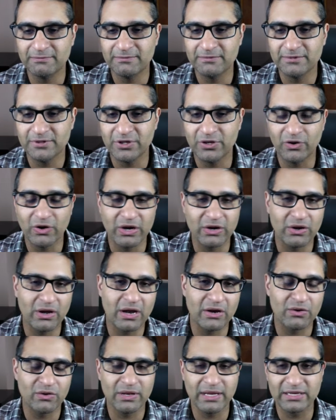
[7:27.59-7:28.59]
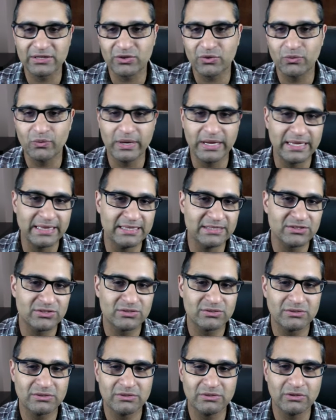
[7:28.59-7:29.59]
don't like the way this.
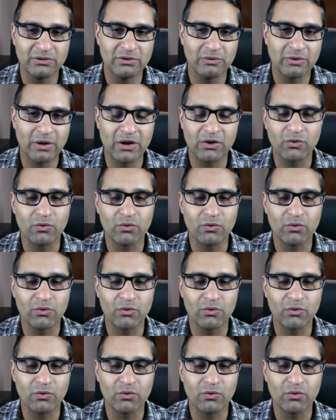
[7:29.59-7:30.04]
I